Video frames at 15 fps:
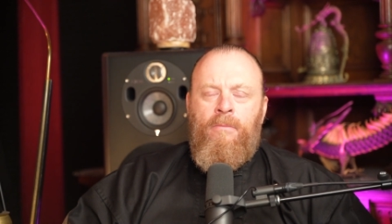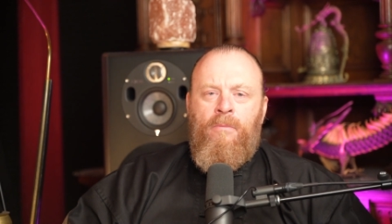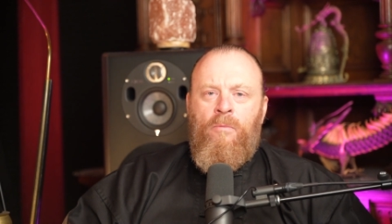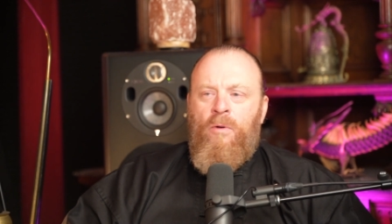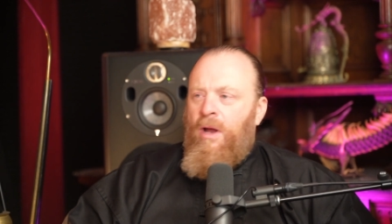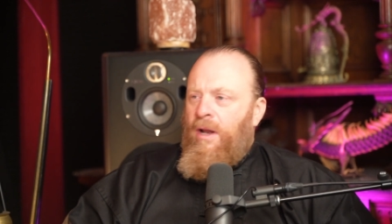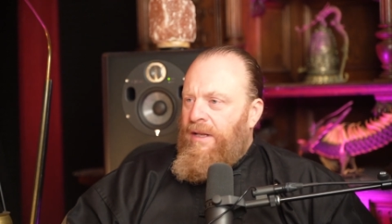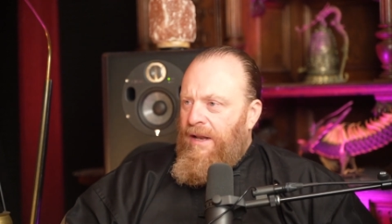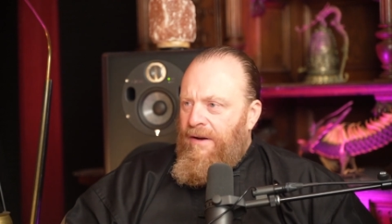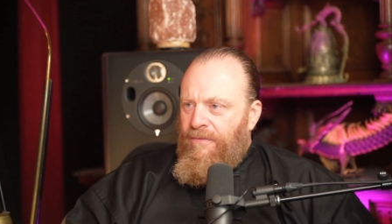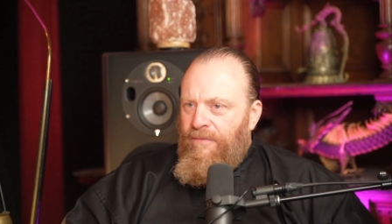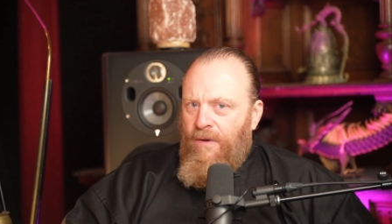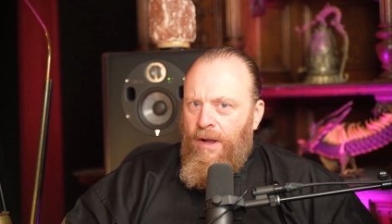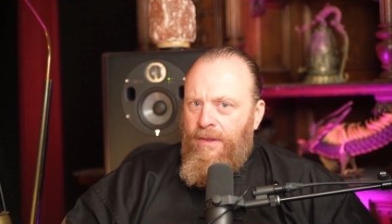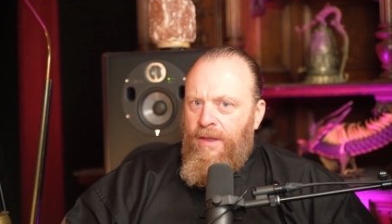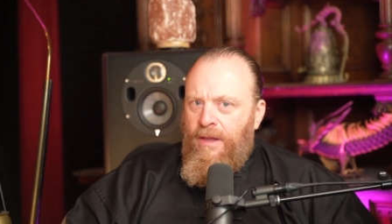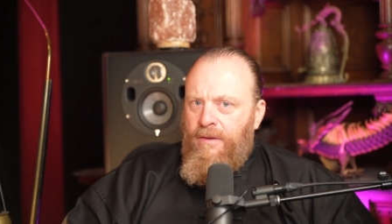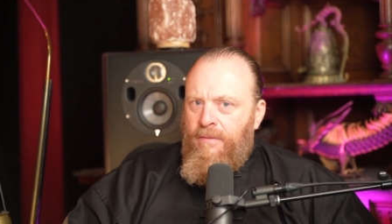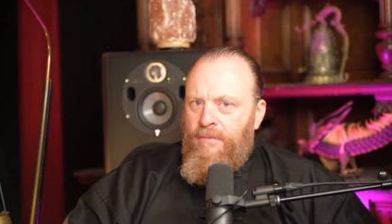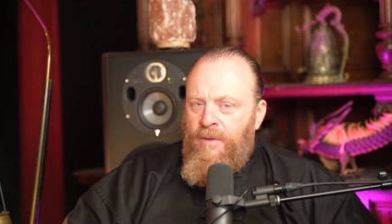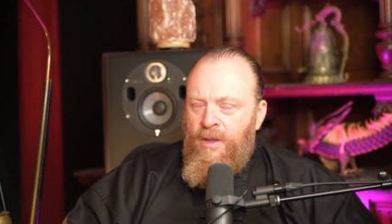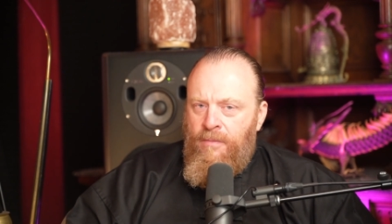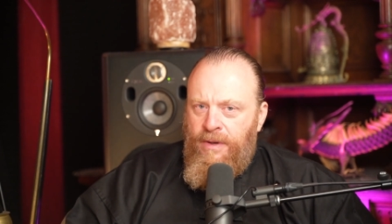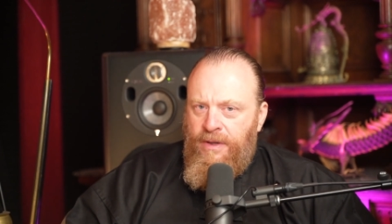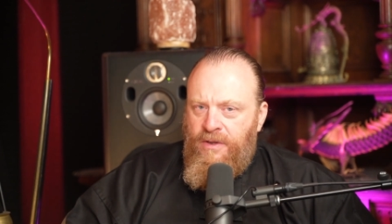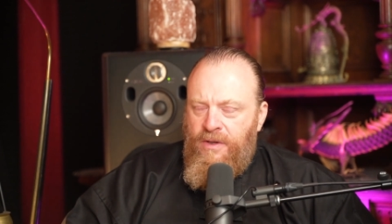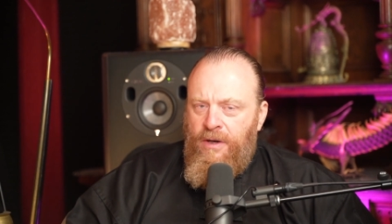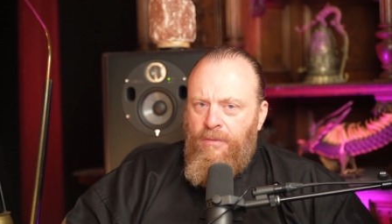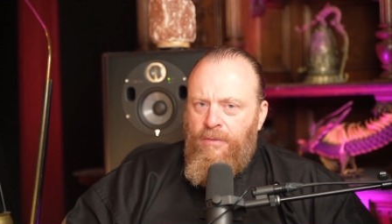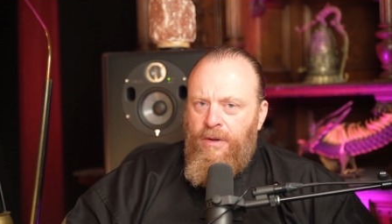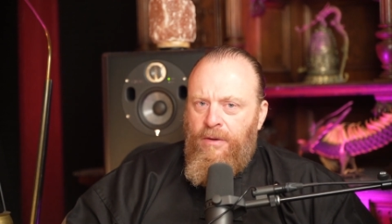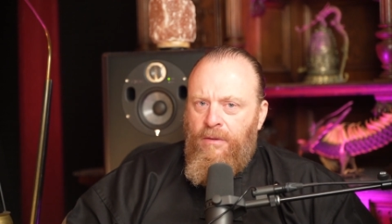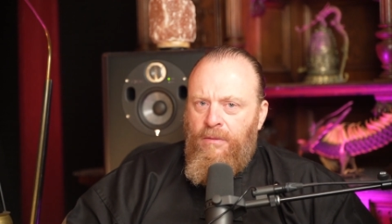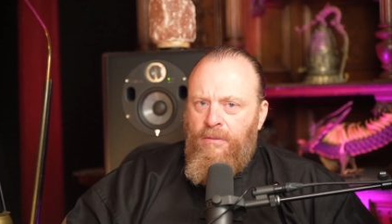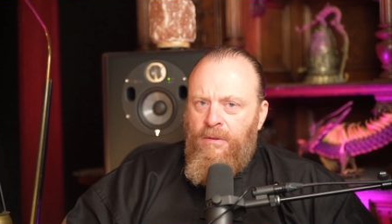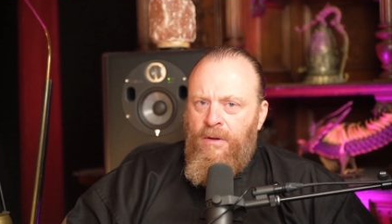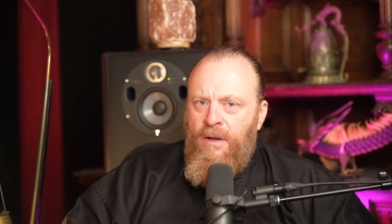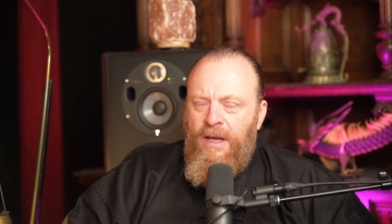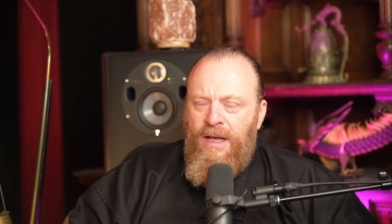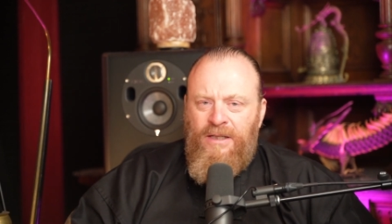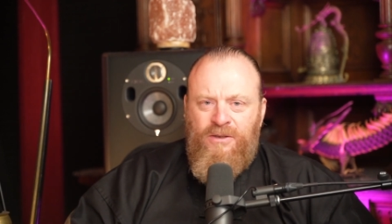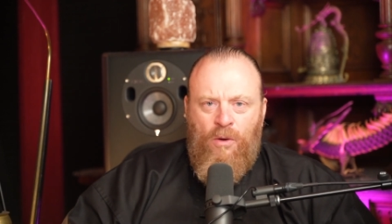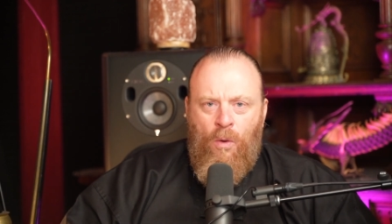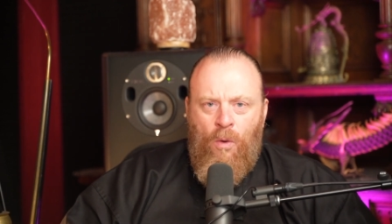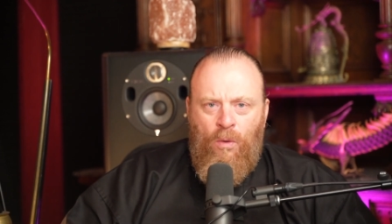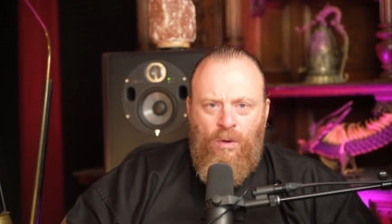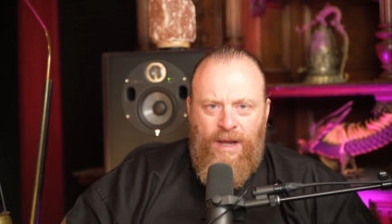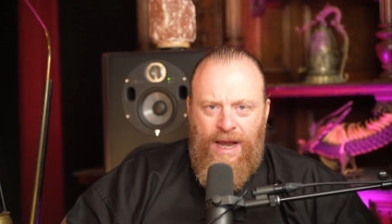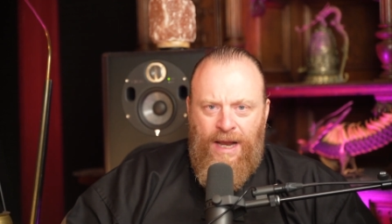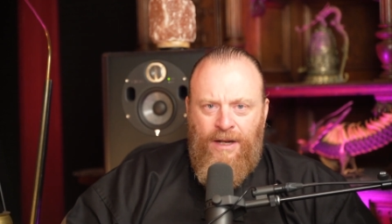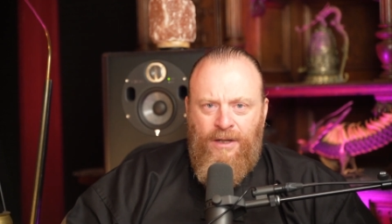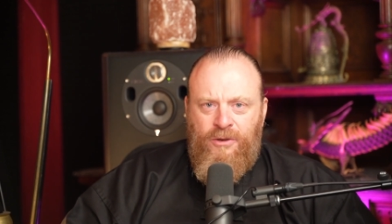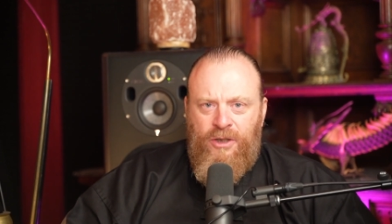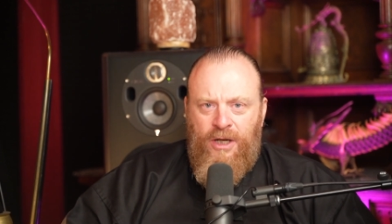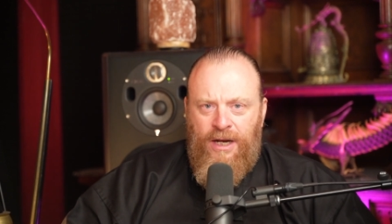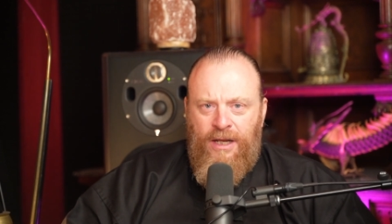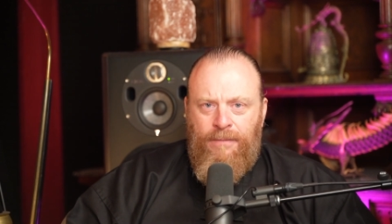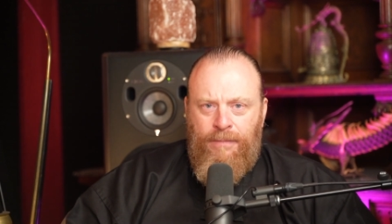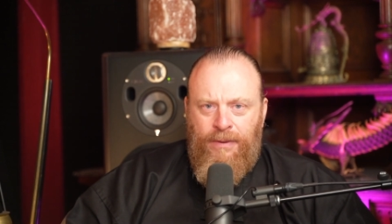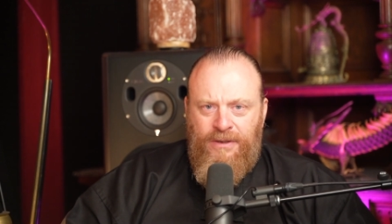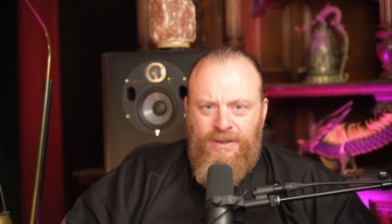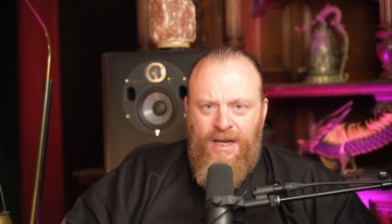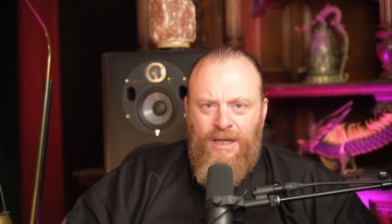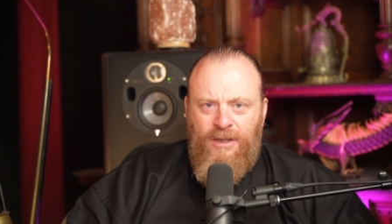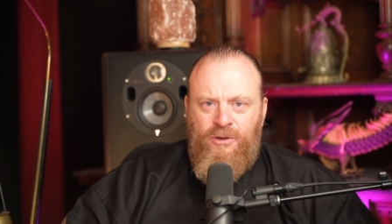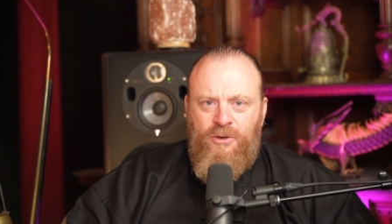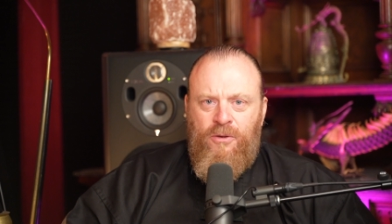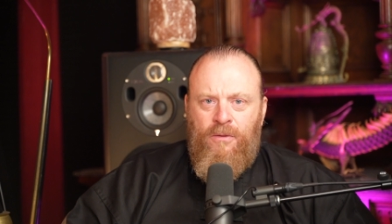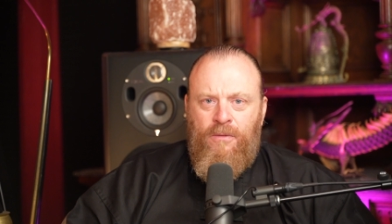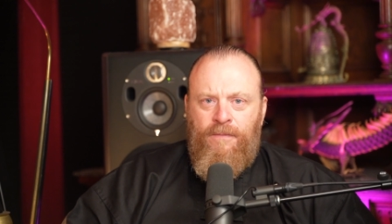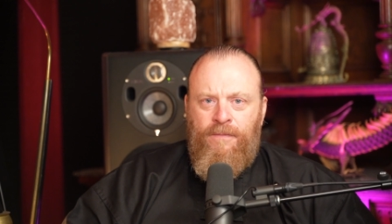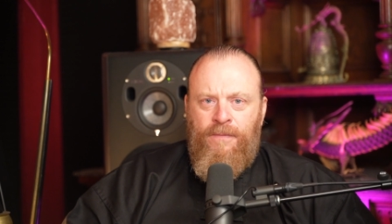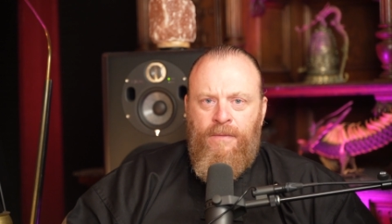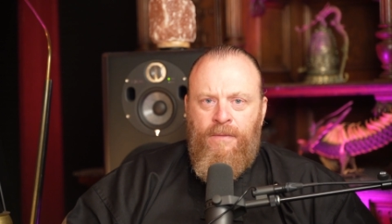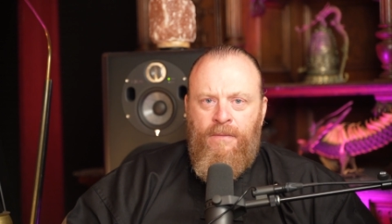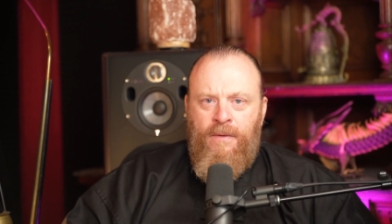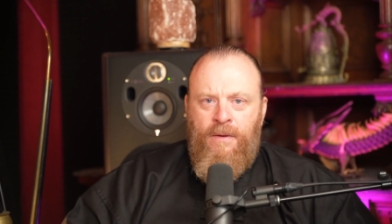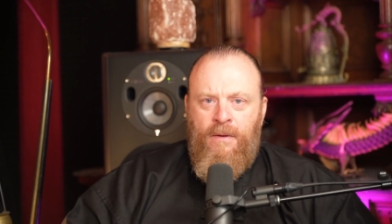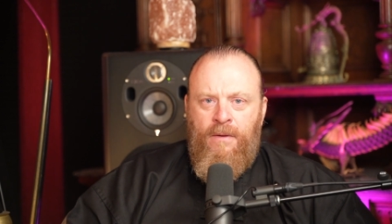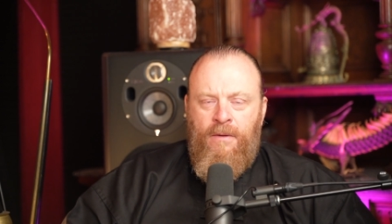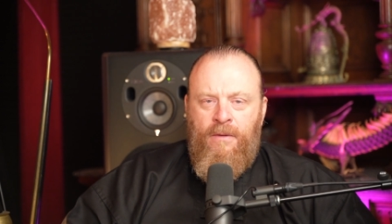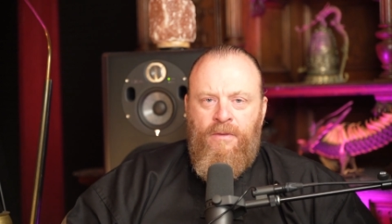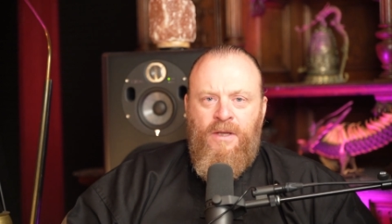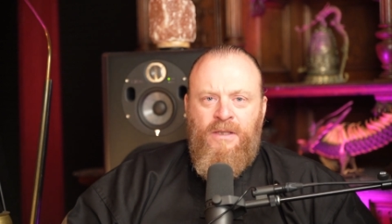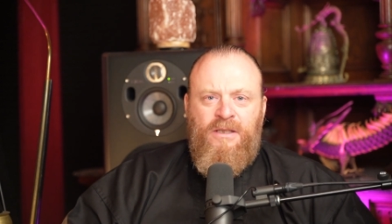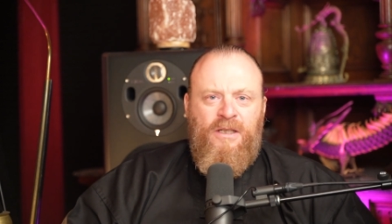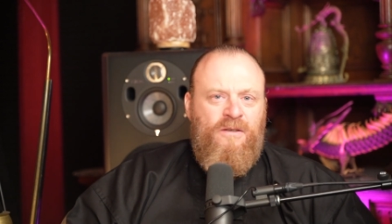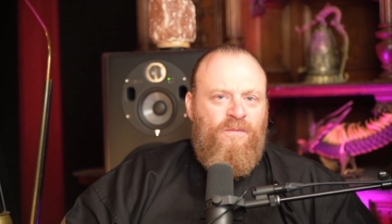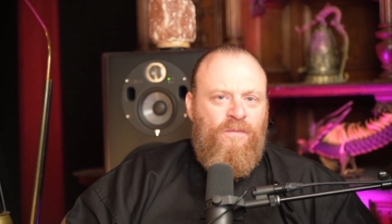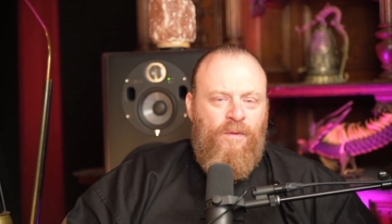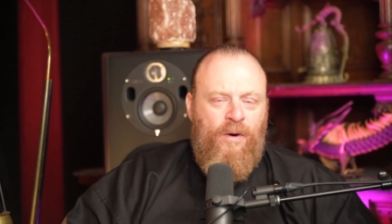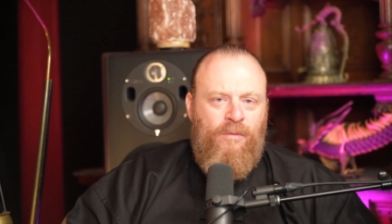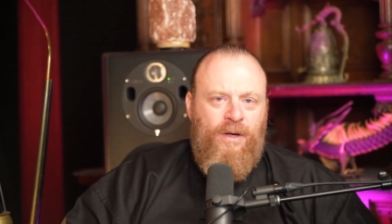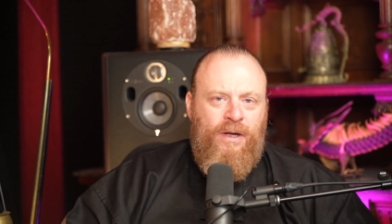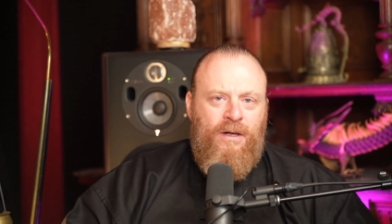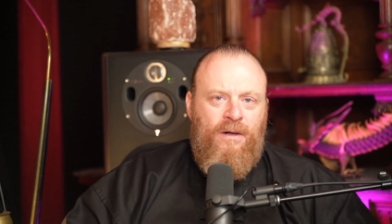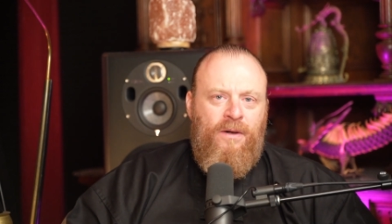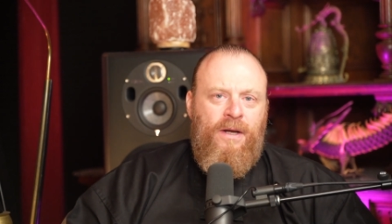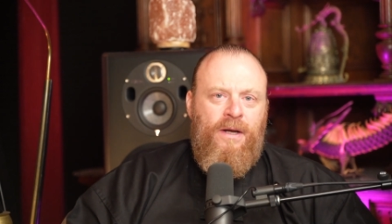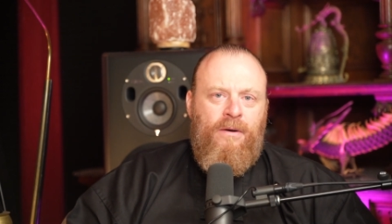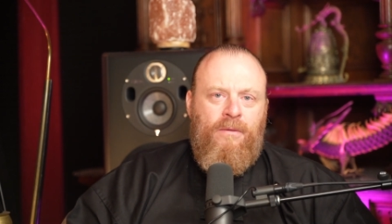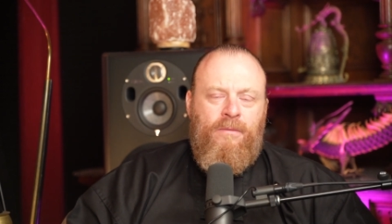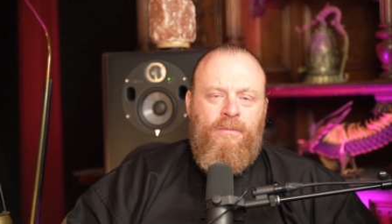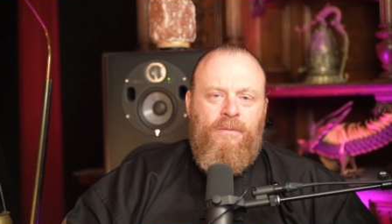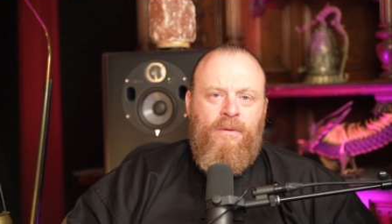We identify that the material is all energetic potential. This is very clear.